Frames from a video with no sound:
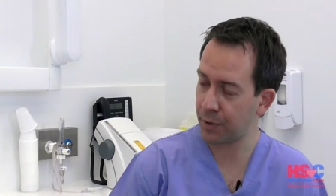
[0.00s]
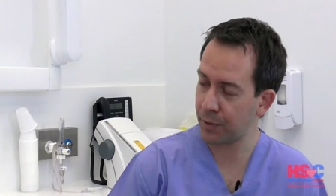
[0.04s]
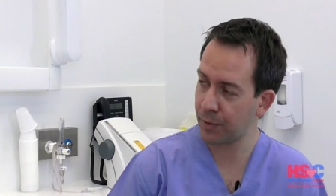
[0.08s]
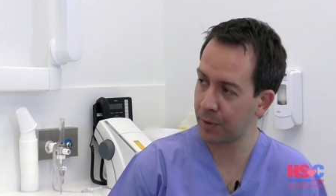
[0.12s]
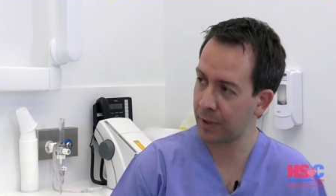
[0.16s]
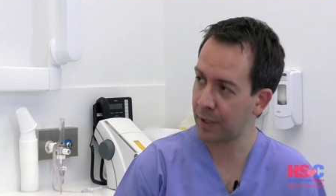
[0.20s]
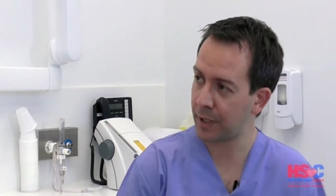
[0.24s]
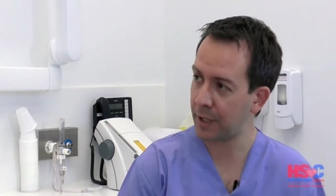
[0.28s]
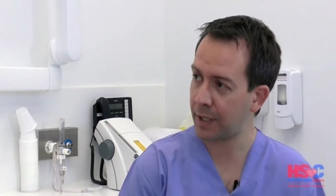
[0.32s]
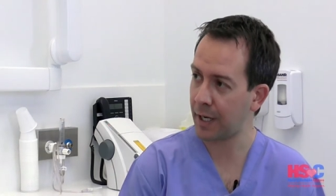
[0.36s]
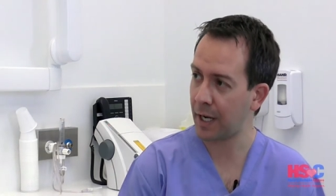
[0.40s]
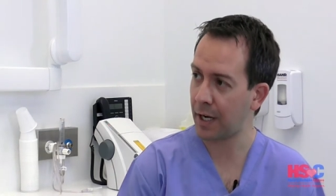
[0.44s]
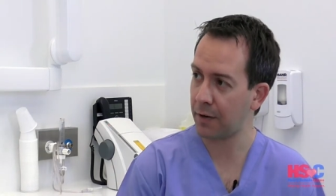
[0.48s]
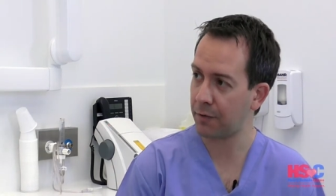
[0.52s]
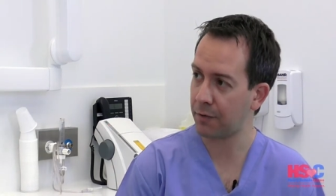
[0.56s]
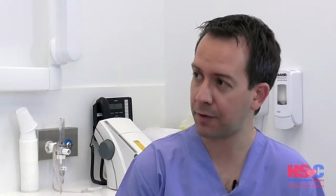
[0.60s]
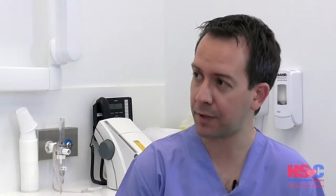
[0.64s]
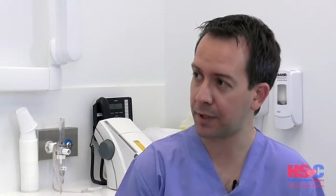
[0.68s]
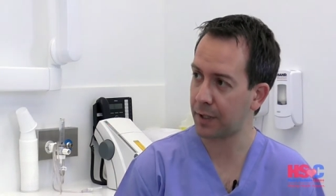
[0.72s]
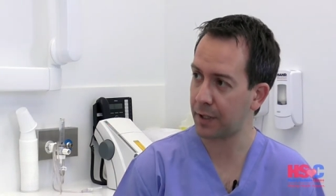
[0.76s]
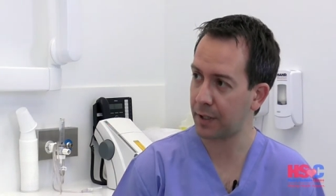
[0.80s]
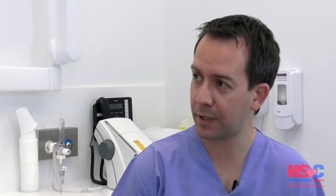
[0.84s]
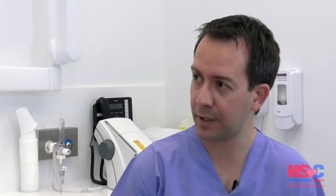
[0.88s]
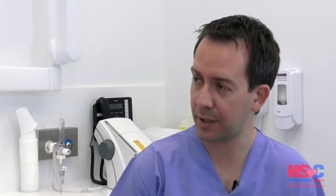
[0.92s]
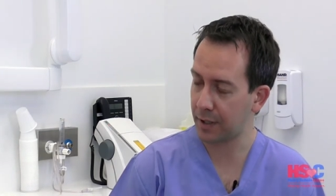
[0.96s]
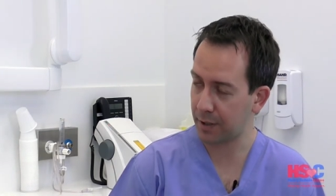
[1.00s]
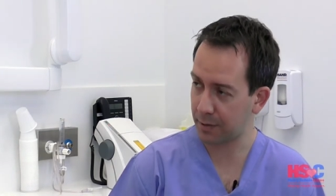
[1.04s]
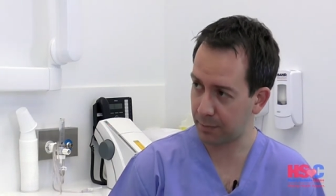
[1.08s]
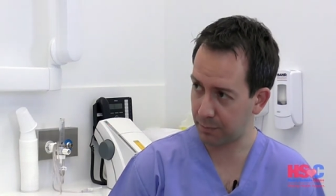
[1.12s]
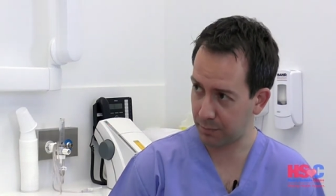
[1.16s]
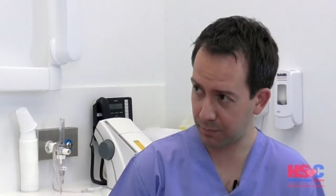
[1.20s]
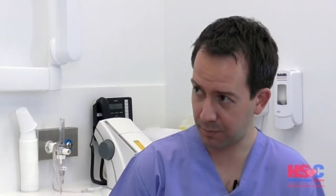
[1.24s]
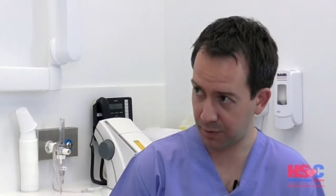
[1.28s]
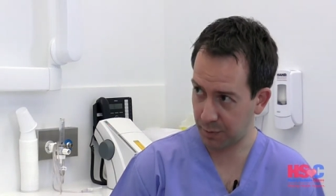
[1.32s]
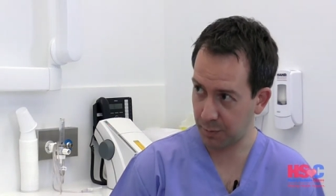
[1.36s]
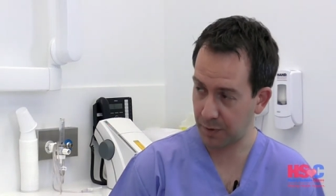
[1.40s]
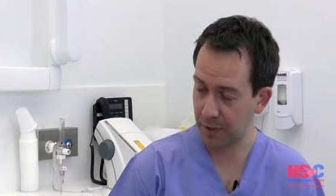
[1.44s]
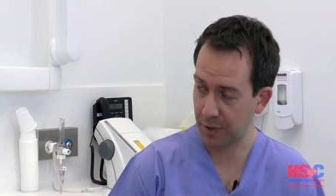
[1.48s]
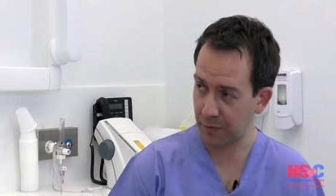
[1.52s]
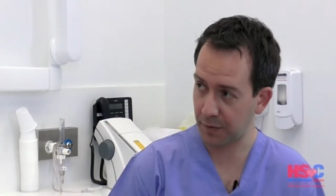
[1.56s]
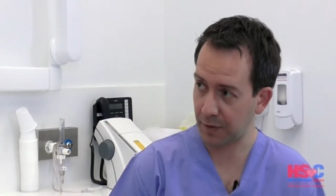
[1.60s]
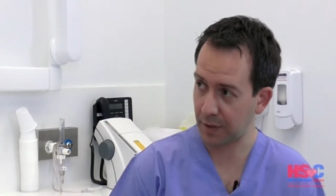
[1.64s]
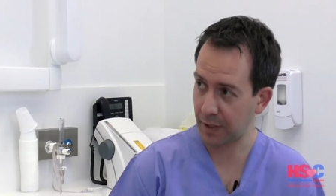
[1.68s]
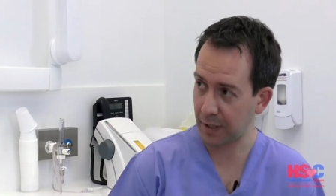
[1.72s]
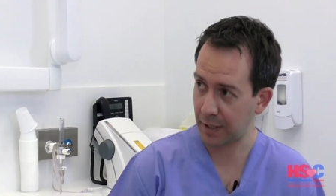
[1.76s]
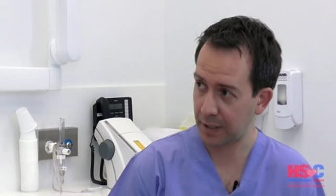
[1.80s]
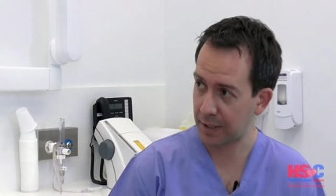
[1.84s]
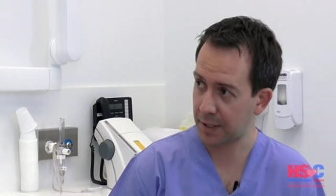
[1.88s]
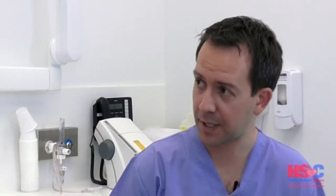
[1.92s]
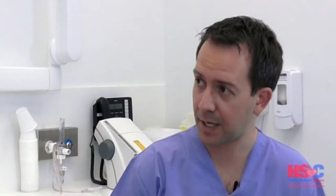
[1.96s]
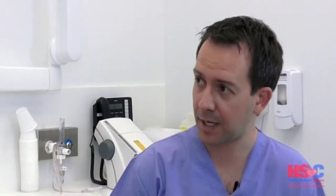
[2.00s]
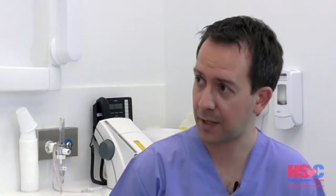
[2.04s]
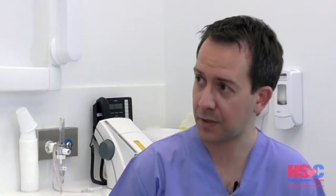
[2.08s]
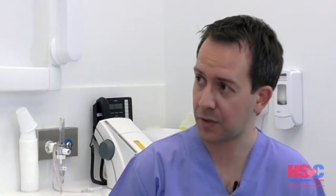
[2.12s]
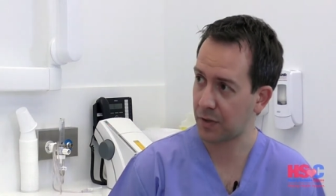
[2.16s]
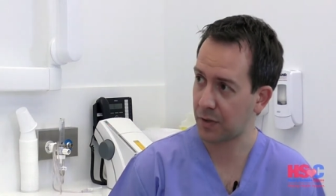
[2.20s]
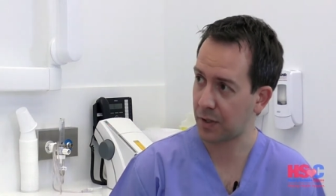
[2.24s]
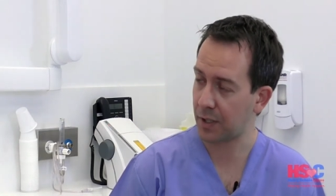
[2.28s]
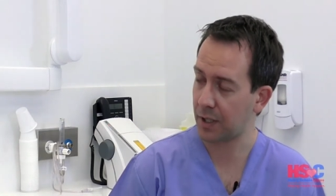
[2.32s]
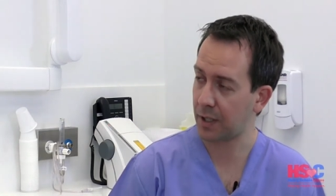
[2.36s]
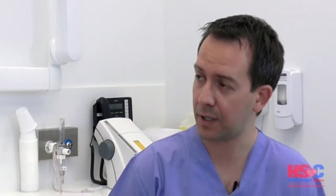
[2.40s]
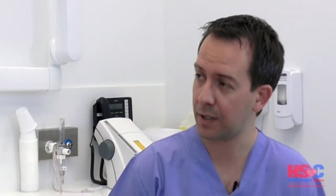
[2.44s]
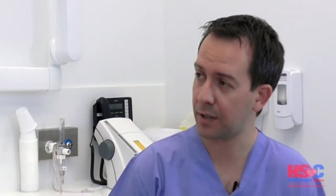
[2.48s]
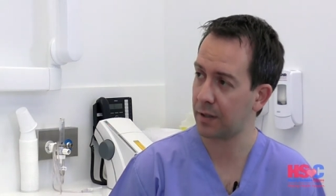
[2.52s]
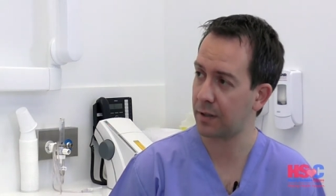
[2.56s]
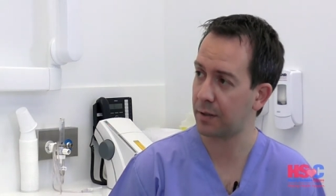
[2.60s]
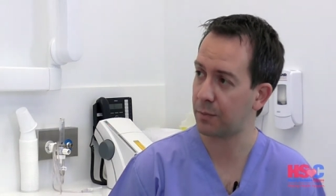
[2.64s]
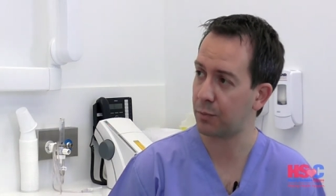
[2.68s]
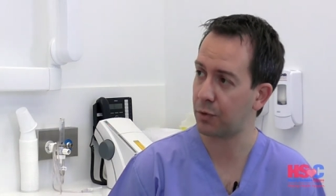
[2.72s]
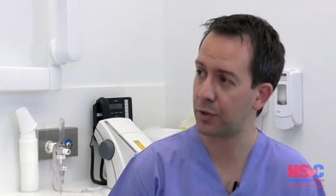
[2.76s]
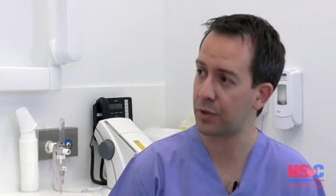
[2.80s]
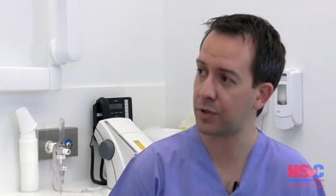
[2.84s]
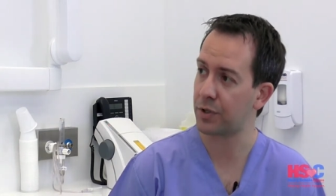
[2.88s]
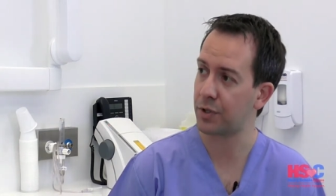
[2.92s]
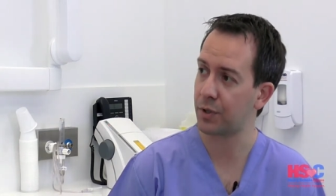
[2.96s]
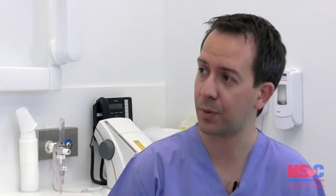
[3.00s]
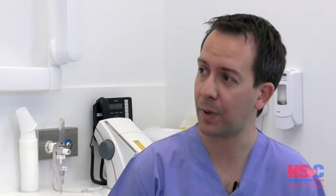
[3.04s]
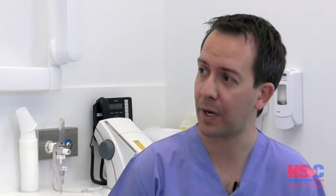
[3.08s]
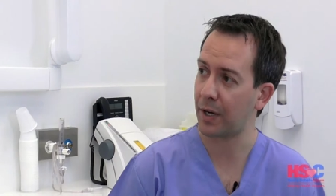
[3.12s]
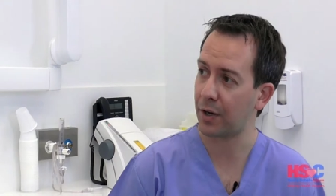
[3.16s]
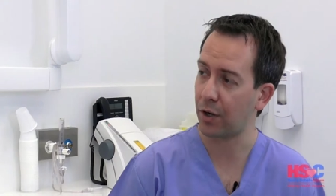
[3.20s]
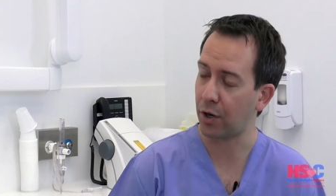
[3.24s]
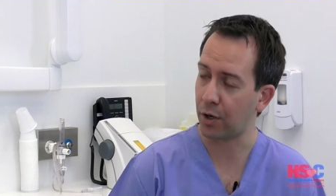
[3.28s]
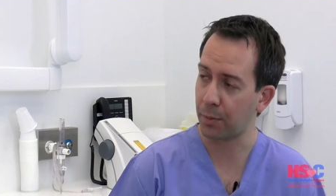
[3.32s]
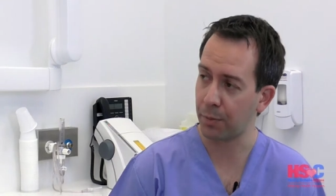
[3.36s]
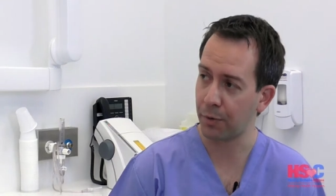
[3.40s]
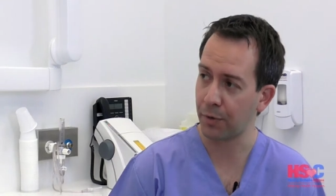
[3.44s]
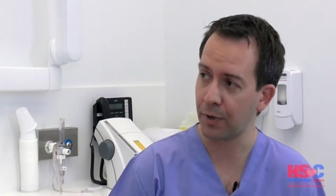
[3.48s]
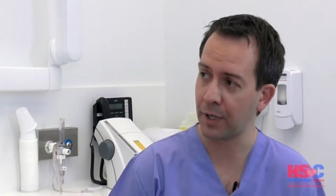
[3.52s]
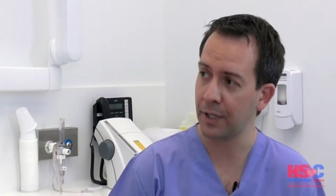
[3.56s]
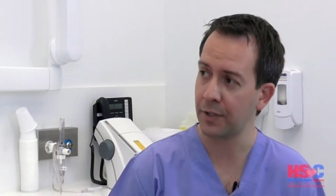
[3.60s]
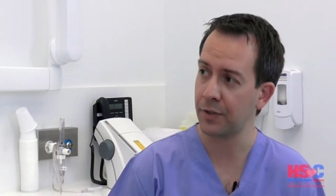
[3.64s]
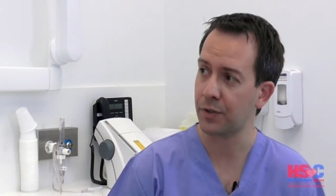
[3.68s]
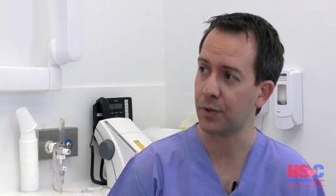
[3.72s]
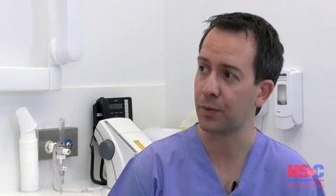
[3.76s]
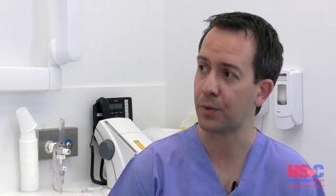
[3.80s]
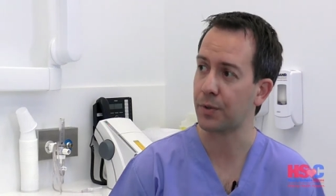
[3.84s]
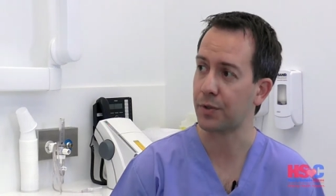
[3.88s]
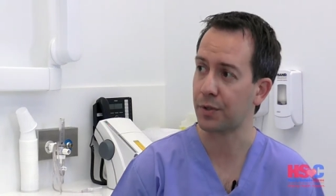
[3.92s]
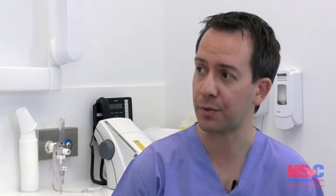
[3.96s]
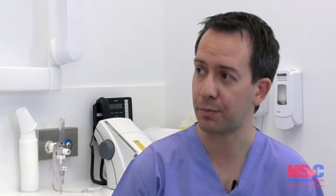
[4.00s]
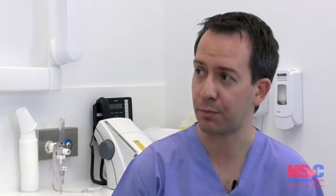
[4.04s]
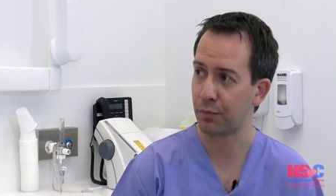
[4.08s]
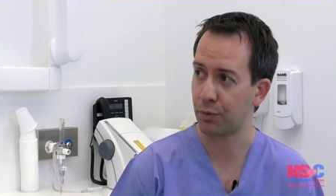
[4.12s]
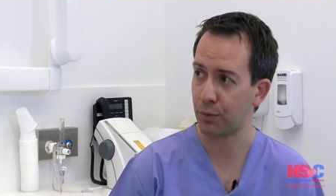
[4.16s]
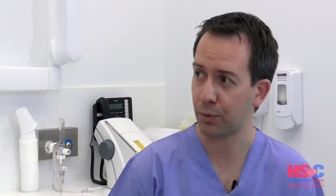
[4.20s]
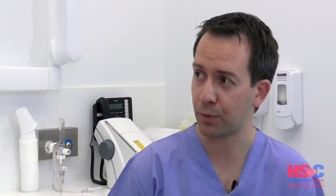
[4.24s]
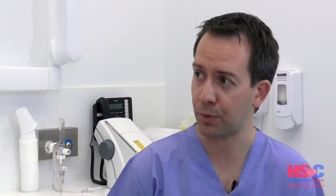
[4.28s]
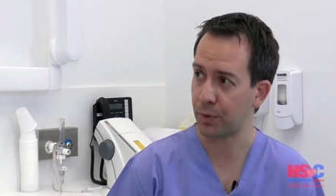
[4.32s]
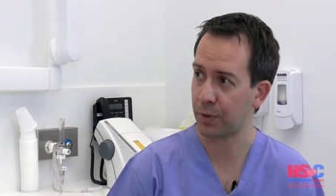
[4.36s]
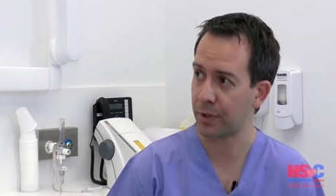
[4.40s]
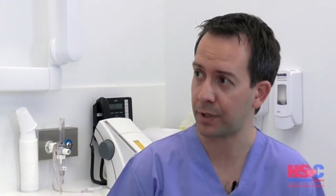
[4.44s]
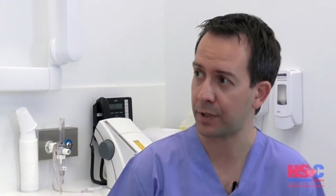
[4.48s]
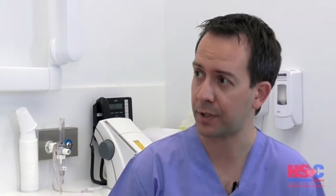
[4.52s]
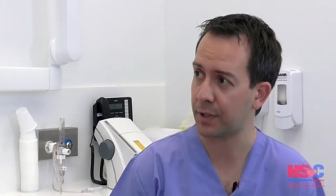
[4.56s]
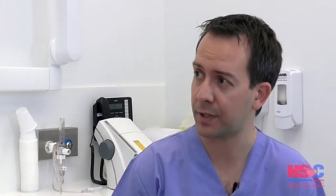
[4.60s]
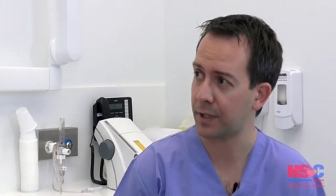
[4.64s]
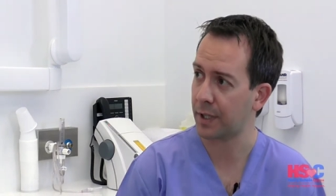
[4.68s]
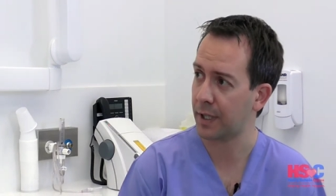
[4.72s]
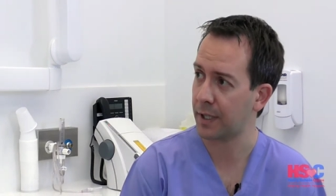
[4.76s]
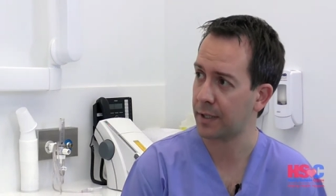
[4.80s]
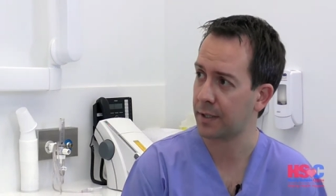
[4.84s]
purely in Africa and specifically in Tanzania that Bridge to Aid operates, or is it broader than